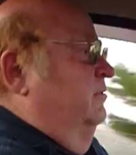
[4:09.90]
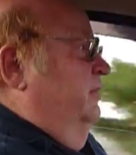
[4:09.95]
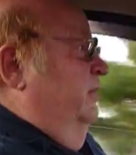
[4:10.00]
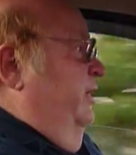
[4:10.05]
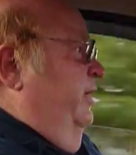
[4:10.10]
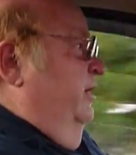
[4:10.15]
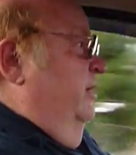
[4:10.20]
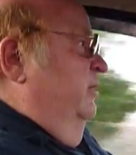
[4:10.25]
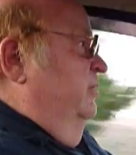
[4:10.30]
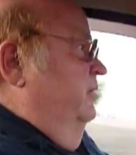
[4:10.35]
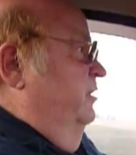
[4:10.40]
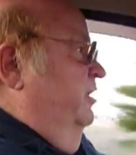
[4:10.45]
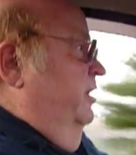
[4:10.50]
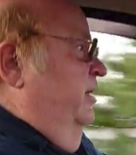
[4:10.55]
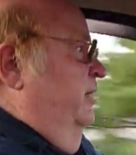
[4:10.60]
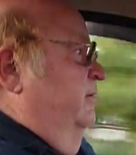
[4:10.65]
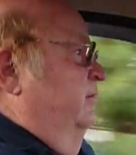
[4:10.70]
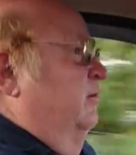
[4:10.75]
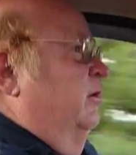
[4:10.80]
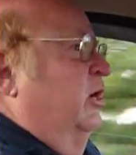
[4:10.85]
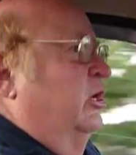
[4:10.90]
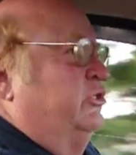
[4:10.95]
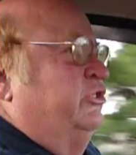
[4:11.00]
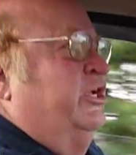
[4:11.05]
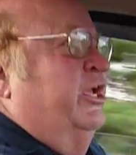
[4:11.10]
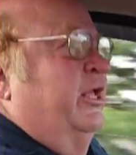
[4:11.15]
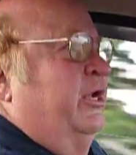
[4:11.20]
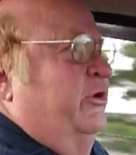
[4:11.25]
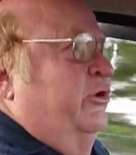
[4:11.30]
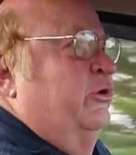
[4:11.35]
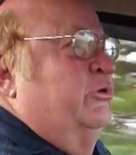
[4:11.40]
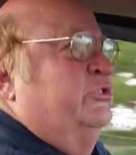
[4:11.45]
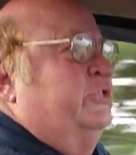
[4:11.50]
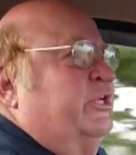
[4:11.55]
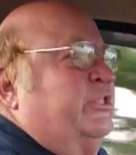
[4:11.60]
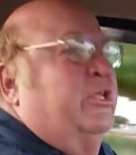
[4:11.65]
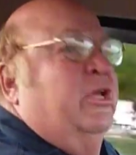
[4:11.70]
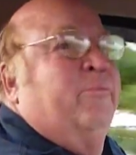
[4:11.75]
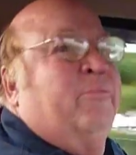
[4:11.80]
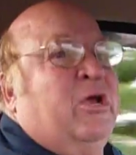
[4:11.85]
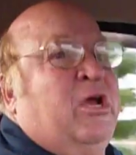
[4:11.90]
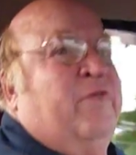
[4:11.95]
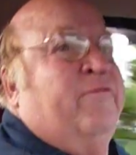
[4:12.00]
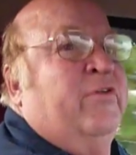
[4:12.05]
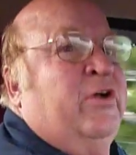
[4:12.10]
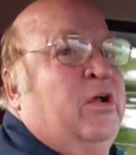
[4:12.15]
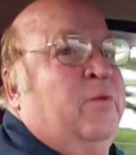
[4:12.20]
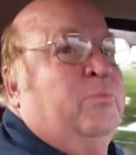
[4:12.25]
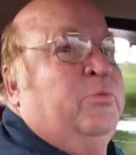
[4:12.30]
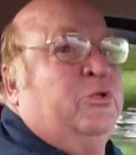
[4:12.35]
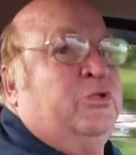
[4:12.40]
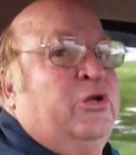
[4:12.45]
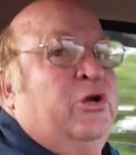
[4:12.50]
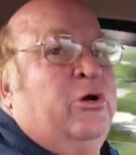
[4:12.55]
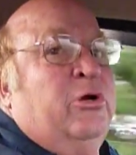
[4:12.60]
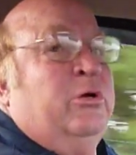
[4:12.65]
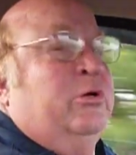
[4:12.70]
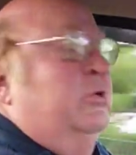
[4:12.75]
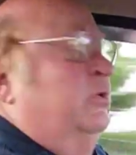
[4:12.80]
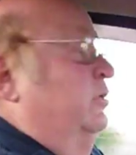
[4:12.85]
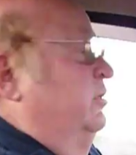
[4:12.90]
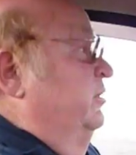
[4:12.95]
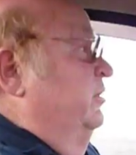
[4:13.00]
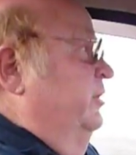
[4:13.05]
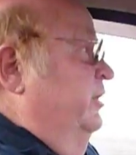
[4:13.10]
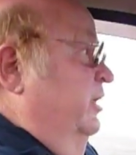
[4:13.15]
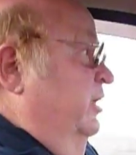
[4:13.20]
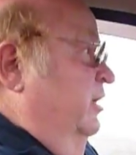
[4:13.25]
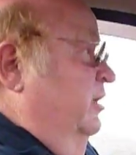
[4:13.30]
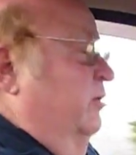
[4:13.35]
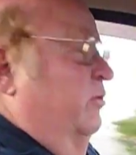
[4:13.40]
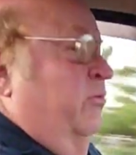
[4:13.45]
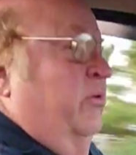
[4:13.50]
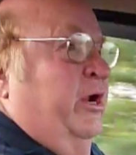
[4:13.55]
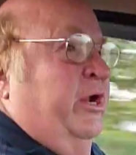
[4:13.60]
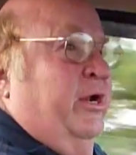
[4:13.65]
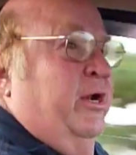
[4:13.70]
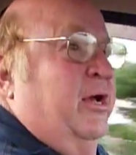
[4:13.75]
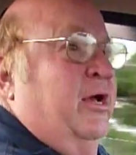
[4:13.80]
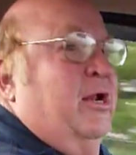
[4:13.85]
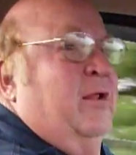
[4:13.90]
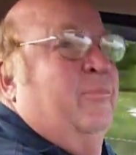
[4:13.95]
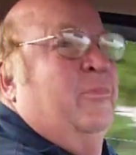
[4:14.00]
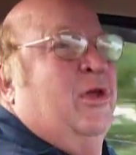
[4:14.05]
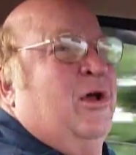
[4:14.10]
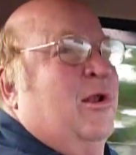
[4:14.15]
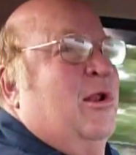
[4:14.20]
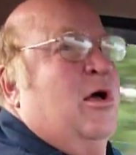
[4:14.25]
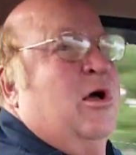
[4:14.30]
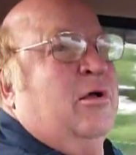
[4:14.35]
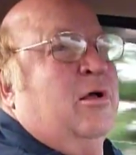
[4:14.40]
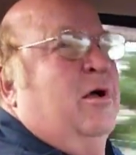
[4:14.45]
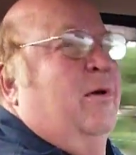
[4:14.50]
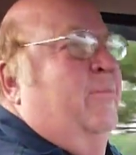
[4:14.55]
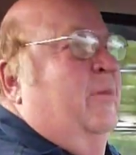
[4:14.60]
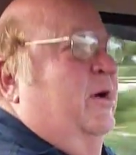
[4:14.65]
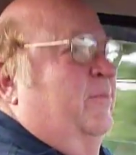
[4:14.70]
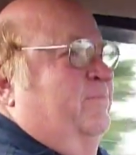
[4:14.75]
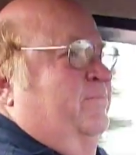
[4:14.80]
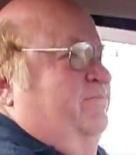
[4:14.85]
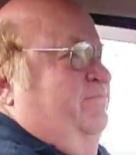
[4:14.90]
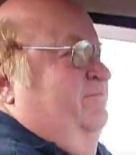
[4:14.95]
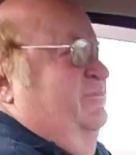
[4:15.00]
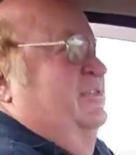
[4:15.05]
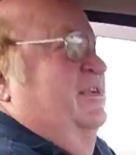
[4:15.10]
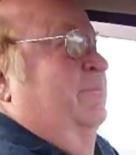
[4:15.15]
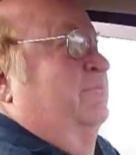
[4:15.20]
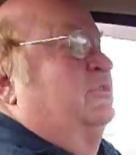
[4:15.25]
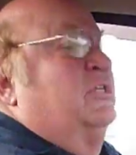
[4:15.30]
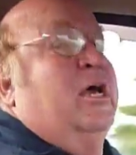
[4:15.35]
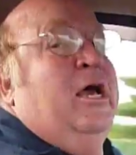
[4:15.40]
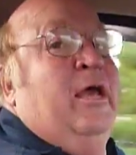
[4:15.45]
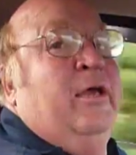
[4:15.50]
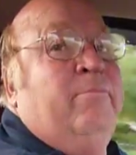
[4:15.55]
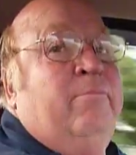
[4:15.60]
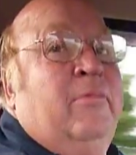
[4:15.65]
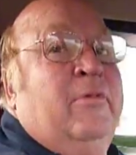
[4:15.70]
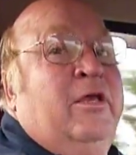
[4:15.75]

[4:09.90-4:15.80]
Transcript: And all you got to do is get them covered up with dirt, get a little rain on them. They'll all come up sometime.